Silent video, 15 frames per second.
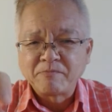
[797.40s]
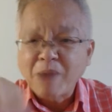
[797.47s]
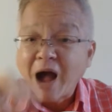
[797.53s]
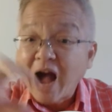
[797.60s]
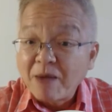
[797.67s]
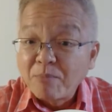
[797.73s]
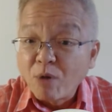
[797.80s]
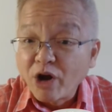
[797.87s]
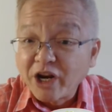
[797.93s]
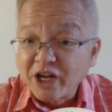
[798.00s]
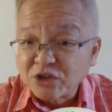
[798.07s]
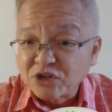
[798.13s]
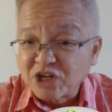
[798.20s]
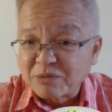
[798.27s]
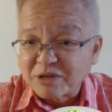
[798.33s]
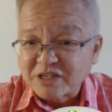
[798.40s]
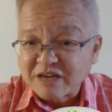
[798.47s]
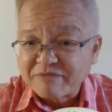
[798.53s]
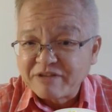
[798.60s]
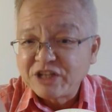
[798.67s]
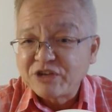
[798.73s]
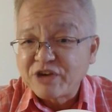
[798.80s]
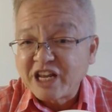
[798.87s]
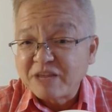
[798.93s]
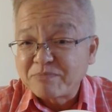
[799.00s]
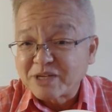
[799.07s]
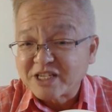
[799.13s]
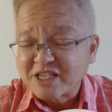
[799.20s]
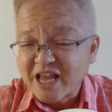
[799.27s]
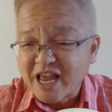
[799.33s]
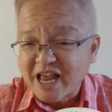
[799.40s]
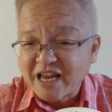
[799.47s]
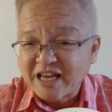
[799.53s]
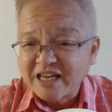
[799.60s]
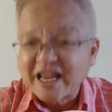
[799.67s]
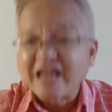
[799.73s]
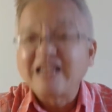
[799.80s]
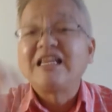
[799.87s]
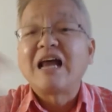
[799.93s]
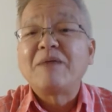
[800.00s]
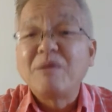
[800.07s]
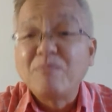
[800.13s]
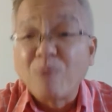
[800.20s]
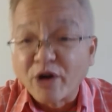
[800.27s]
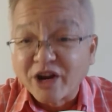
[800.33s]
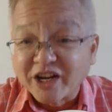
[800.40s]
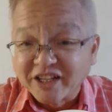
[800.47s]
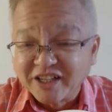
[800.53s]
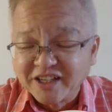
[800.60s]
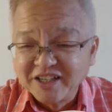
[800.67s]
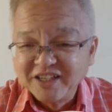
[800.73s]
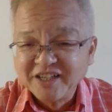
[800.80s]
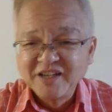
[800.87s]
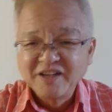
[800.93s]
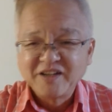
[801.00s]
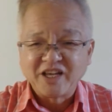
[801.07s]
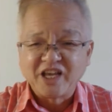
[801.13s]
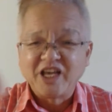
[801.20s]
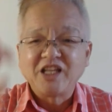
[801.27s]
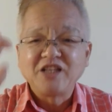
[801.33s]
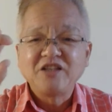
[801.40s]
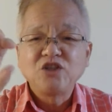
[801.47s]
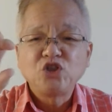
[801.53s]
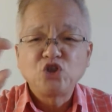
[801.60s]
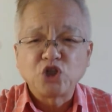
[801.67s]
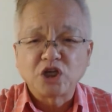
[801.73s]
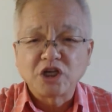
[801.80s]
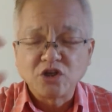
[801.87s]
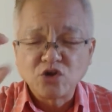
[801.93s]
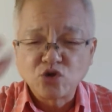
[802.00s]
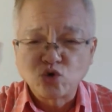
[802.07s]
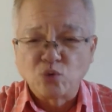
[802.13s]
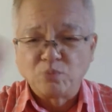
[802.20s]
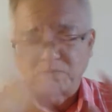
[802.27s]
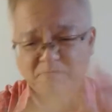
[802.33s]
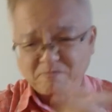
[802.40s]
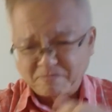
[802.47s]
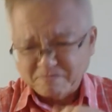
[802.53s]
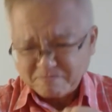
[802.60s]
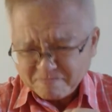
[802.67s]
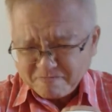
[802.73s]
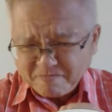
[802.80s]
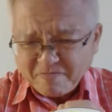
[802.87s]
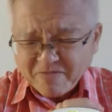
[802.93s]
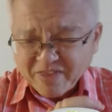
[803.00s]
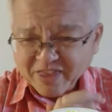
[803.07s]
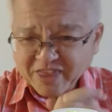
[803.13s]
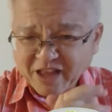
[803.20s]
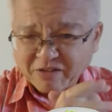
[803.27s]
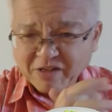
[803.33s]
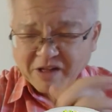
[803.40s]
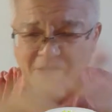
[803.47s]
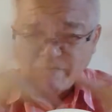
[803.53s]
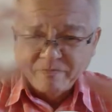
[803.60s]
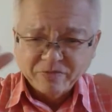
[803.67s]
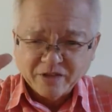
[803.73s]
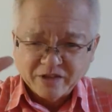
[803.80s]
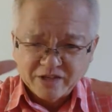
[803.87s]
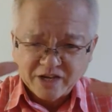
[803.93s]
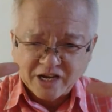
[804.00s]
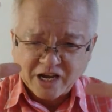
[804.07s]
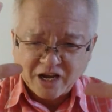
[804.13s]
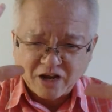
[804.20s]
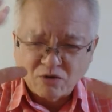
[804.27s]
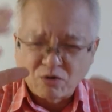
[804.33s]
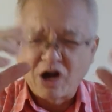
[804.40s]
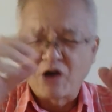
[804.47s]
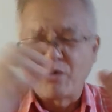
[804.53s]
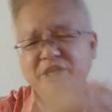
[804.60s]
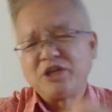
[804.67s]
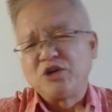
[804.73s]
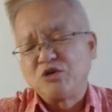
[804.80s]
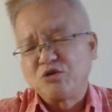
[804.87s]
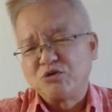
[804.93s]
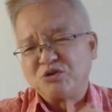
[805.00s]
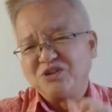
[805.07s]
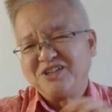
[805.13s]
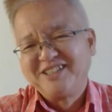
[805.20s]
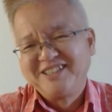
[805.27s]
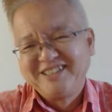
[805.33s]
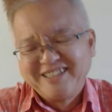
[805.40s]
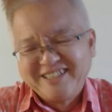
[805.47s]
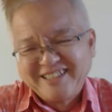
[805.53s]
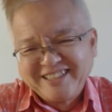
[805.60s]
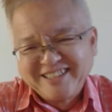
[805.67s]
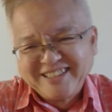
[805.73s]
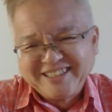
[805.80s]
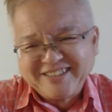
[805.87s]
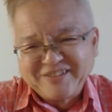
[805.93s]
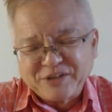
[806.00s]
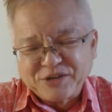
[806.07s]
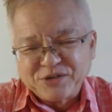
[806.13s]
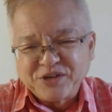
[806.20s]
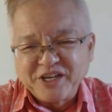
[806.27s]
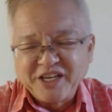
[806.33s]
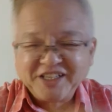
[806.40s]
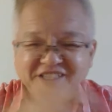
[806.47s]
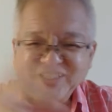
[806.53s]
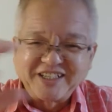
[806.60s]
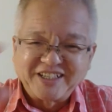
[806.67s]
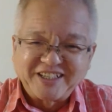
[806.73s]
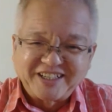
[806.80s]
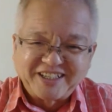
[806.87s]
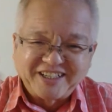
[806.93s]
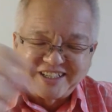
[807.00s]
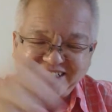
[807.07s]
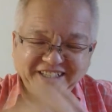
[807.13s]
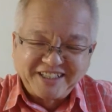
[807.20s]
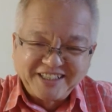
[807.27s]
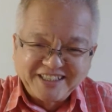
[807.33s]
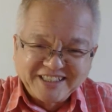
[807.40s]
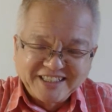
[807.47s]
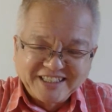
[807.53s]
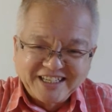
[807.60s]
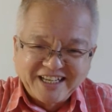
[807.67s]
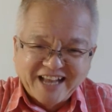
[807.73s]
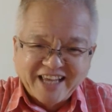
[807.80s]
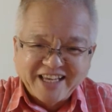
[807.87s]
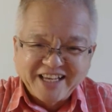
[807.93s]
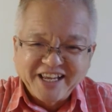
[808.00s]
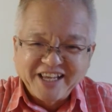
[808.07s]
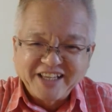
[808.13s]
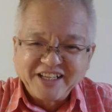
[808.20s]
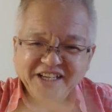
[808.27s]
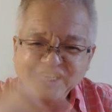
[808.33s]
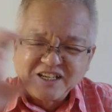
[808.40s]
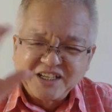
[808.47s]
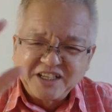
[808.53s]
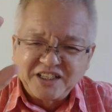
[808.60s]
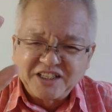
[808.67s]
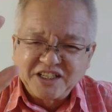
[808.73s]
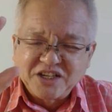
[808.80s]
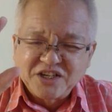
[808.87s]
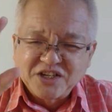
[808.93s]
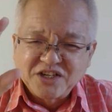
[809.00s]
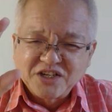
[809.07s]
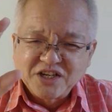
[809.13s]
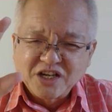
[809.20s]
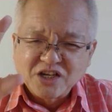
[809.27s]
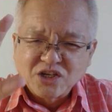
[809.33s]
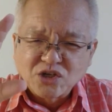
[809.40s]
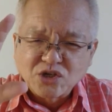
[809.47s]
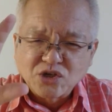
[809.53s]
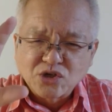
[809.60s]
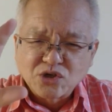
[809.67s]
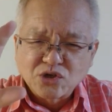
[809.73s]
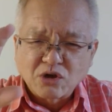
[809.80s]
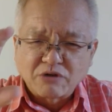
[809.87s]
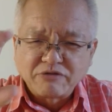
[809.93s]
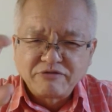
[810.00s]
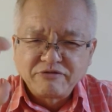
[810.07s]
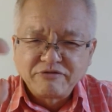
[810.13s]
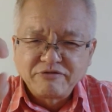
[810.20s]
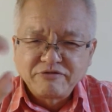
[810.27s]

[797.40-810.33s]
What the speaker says: Parboil it to 70 to 80%, then double boil it in chicken soup. Now, when you eat lion head, it is soft,